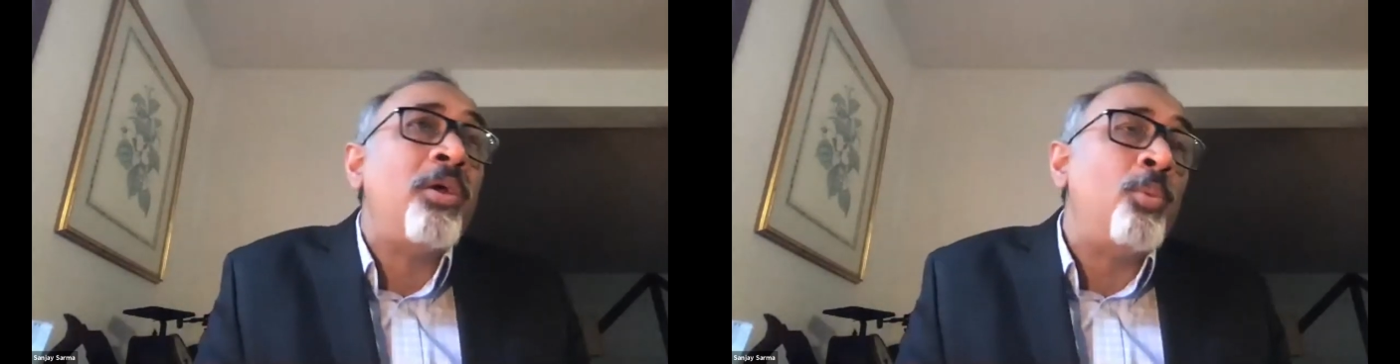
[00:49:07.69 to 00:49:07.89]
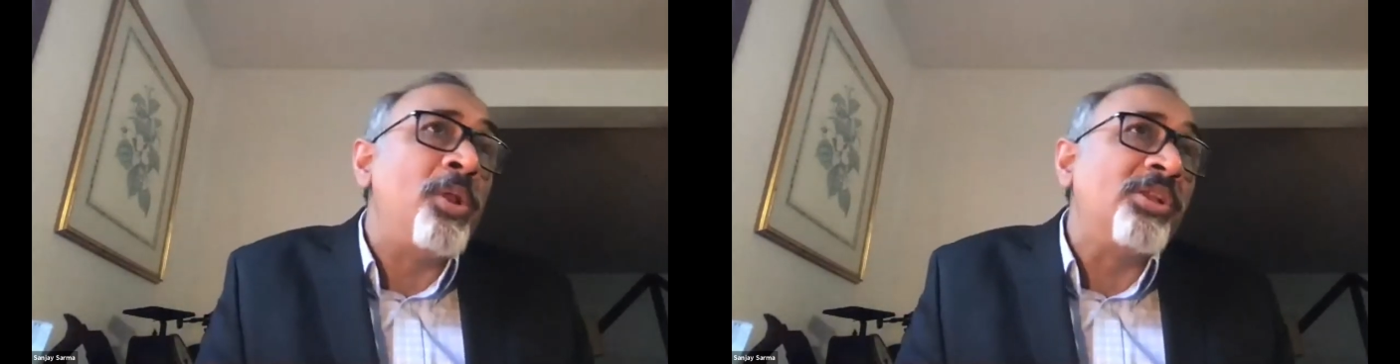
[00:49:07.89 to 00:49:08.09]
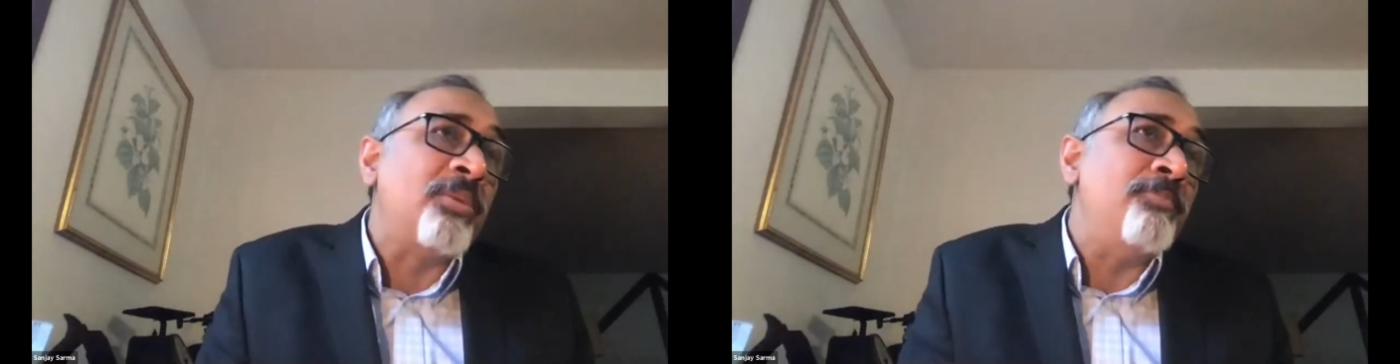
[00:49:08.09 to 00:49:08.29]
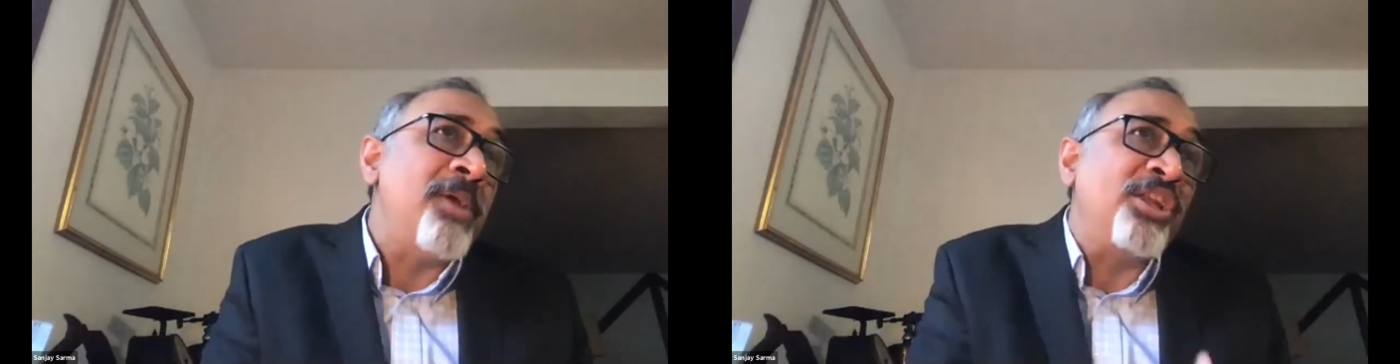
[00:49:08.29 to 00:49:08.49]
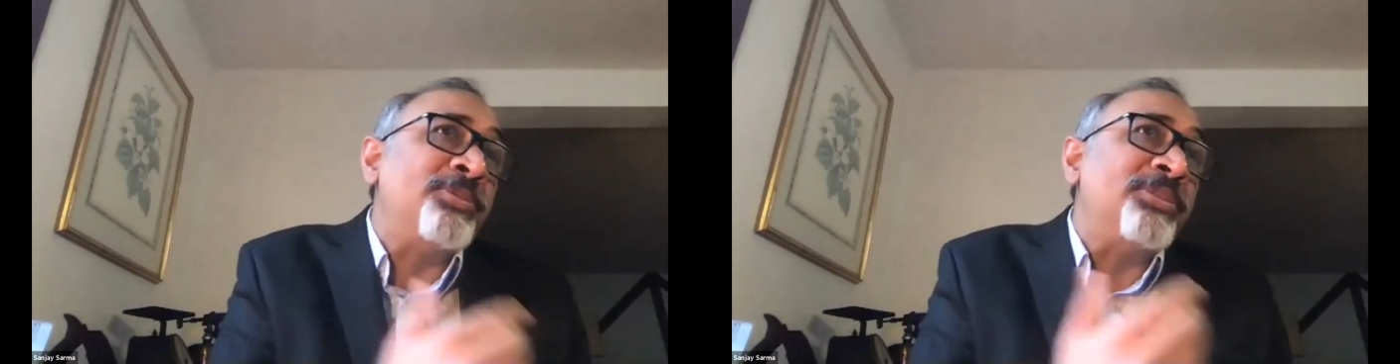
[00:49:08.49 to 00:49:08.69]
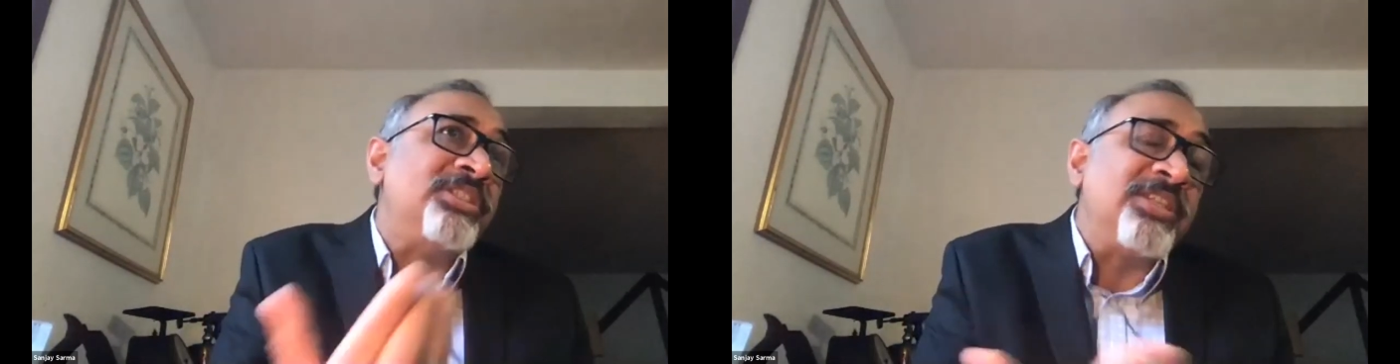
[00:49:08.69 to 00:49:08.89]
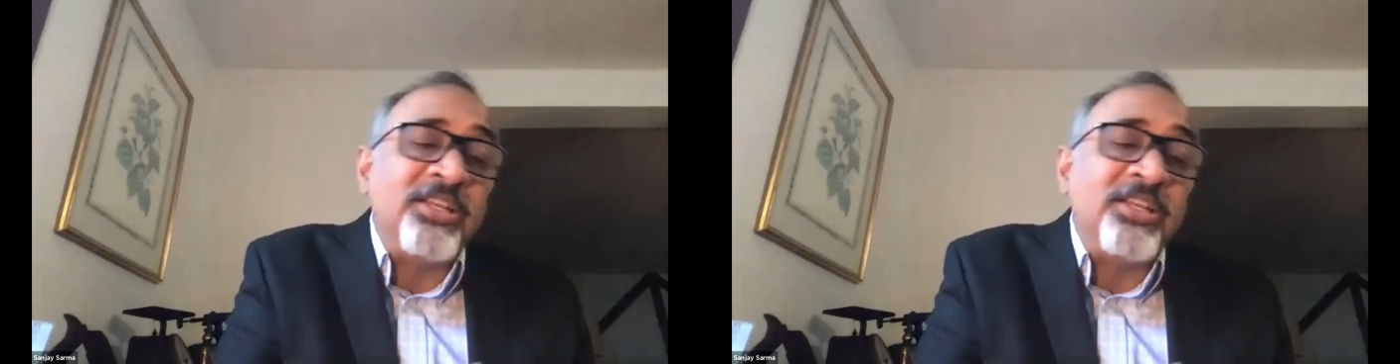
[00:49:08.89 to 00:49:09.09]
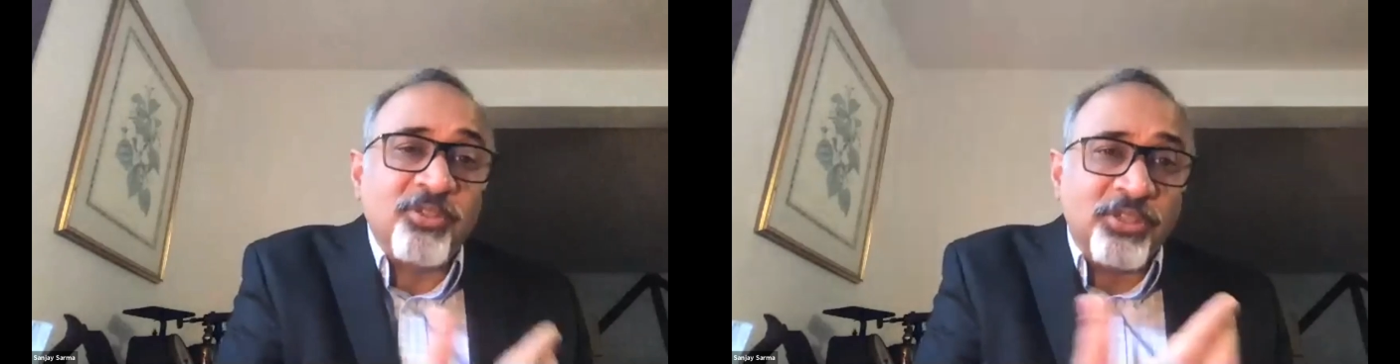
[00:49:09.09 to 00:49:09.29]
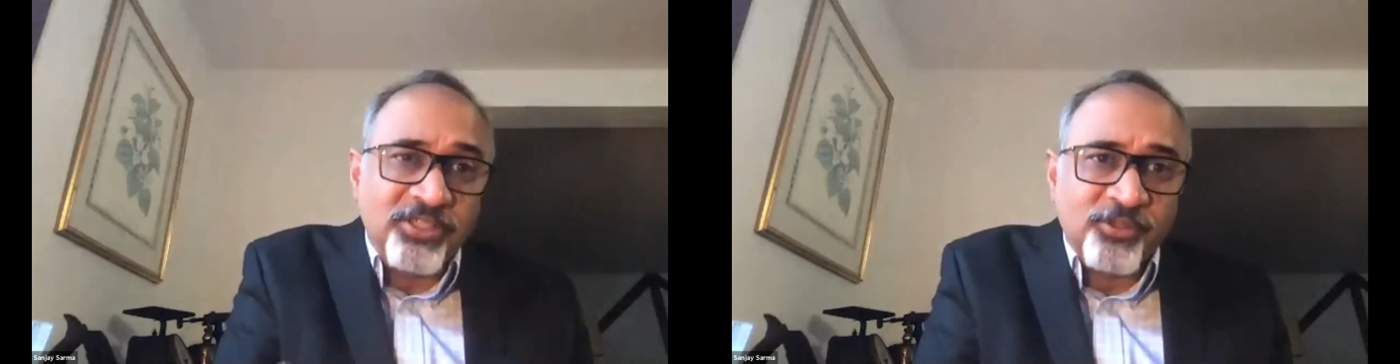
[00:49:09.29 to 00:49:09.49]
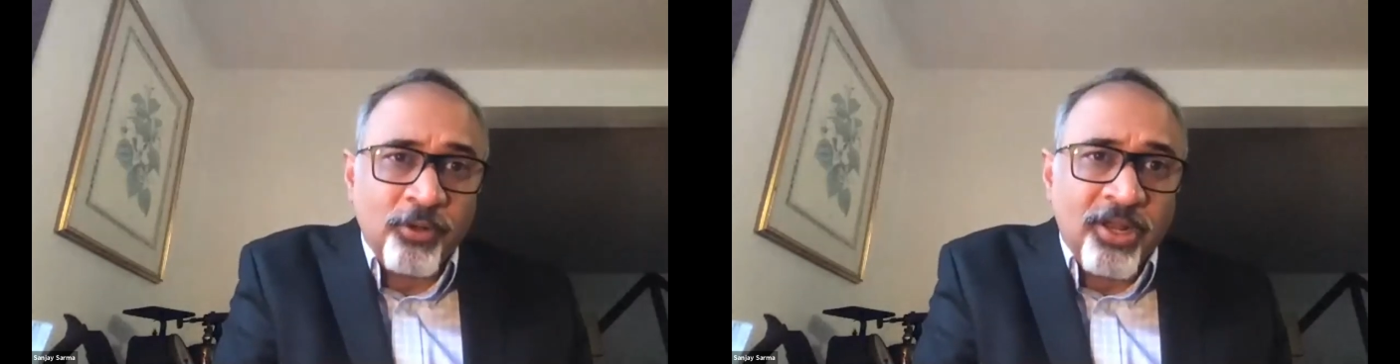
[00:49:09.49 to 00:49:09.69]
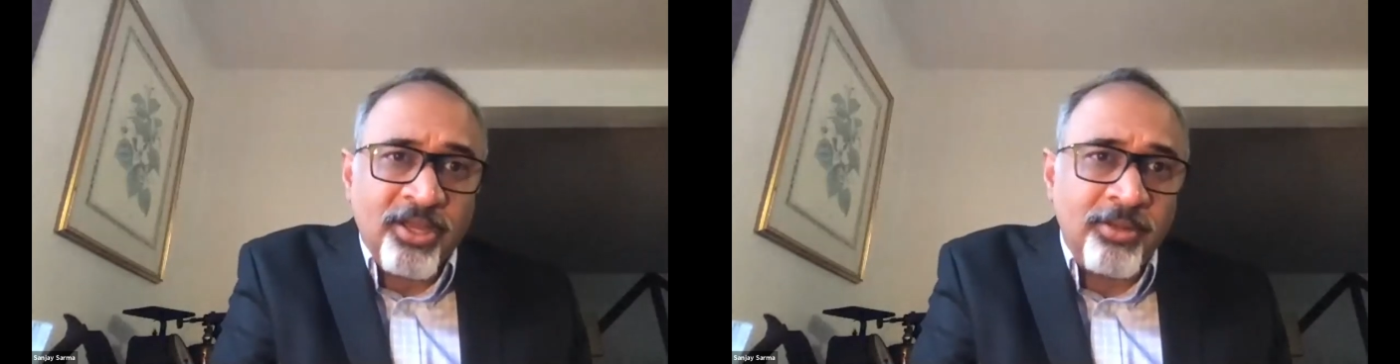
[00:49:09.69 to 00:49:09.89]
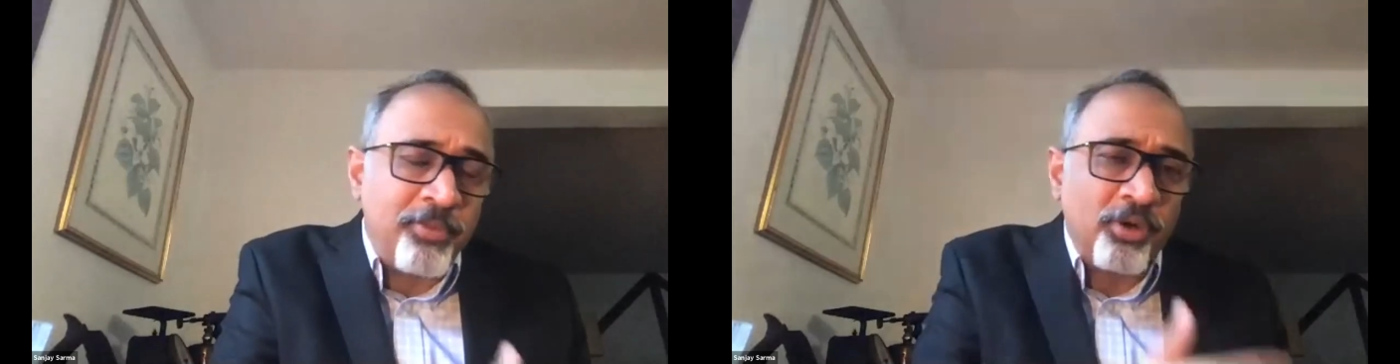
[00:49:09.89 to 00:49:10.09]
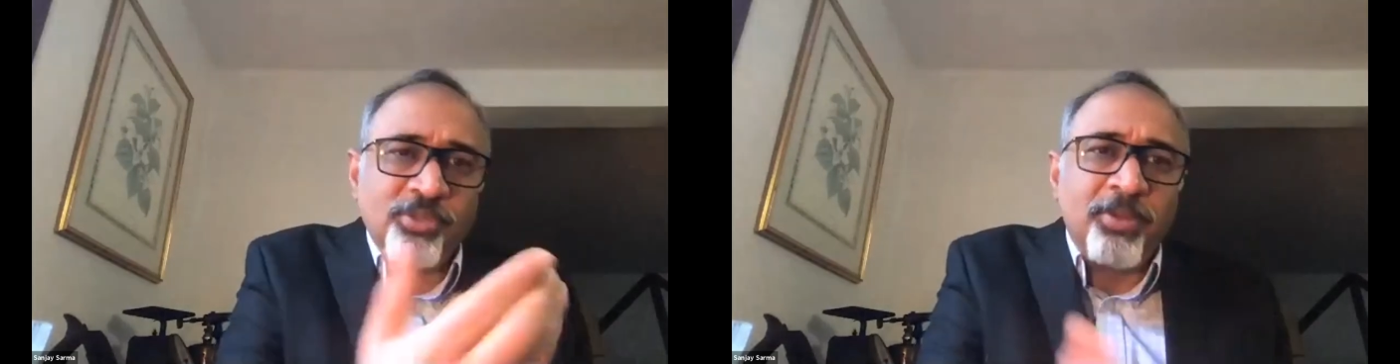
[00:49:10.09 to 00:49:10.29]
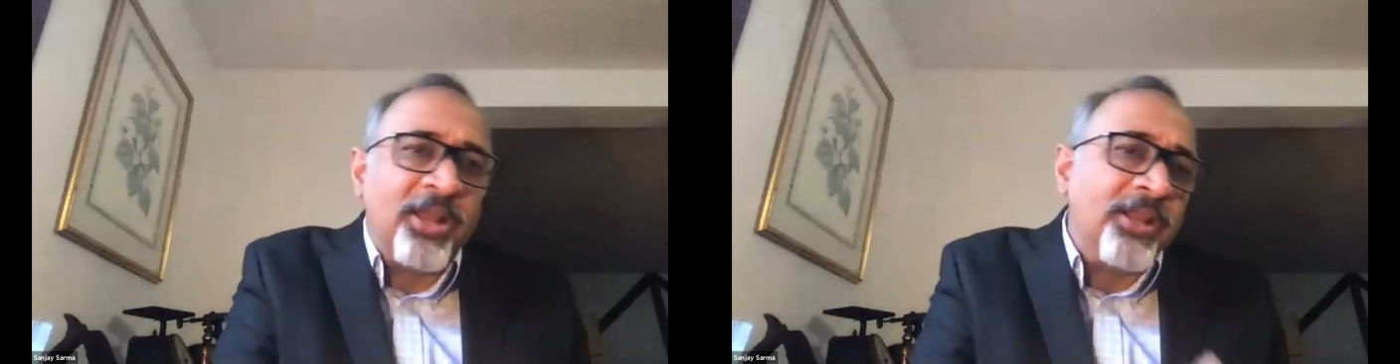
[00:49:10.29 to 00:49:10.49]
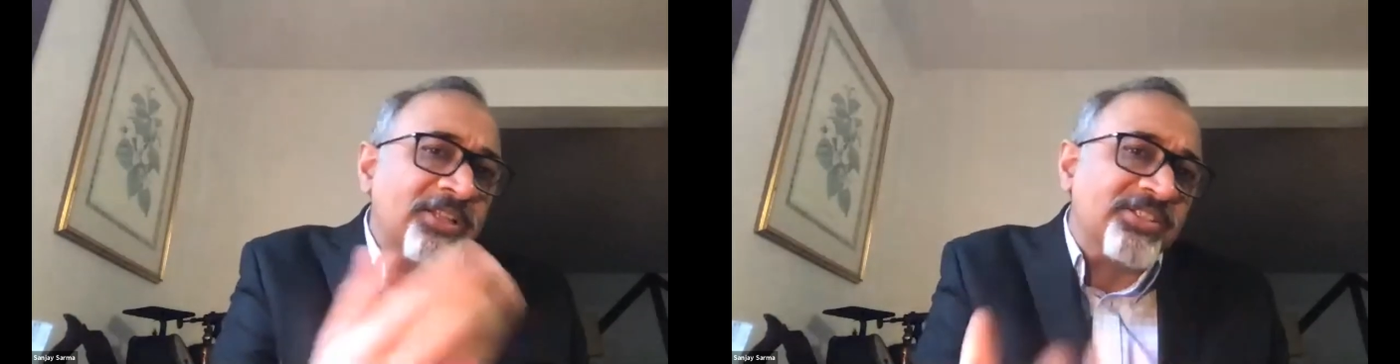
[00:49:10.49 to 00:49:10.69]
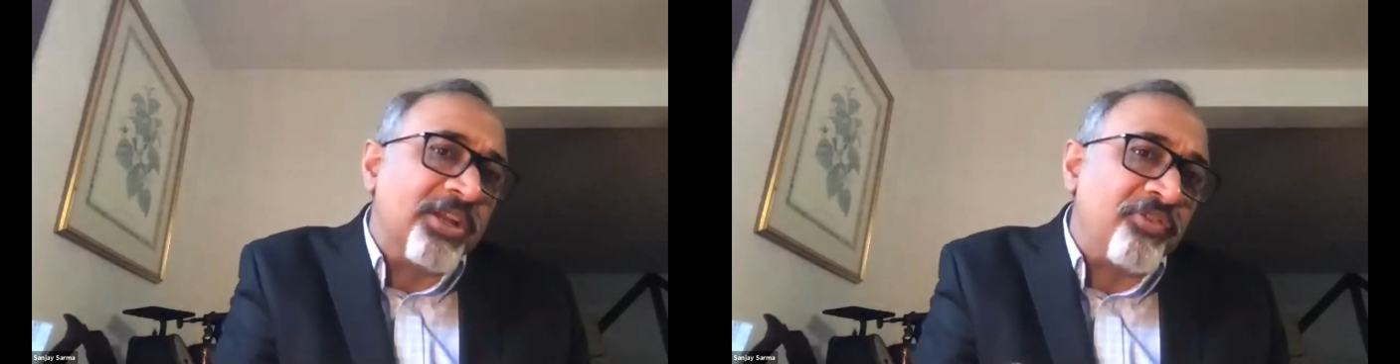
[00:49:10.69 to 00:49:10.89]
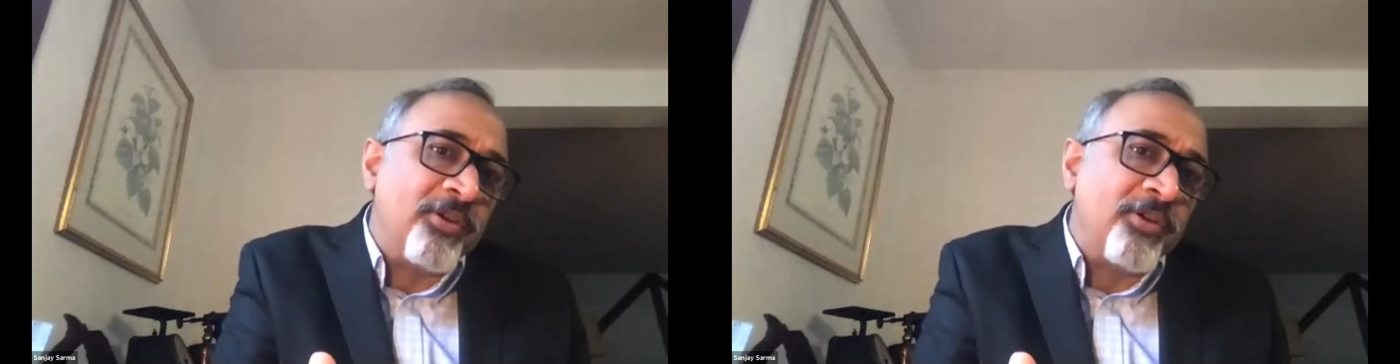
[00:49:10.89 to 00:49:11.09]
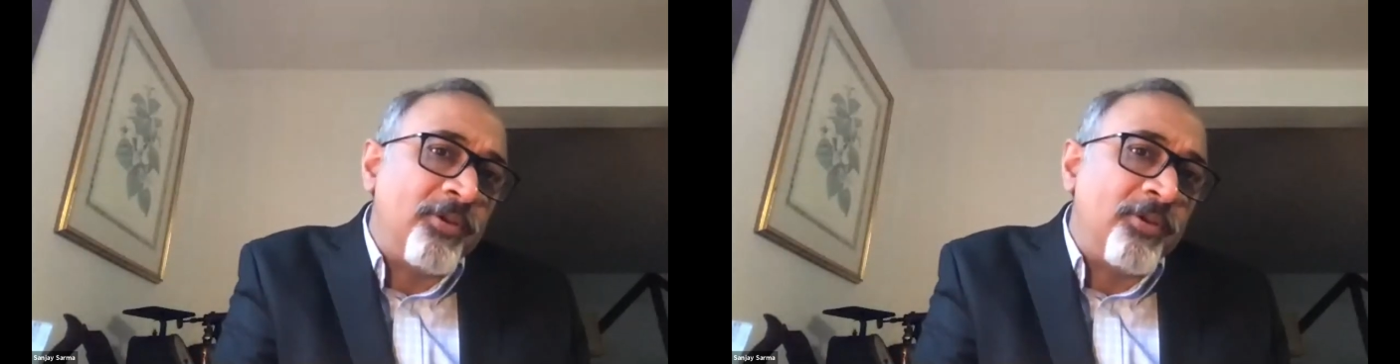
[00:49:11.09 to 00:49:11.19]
Well, some management techniques you can teach online, project planning, etc.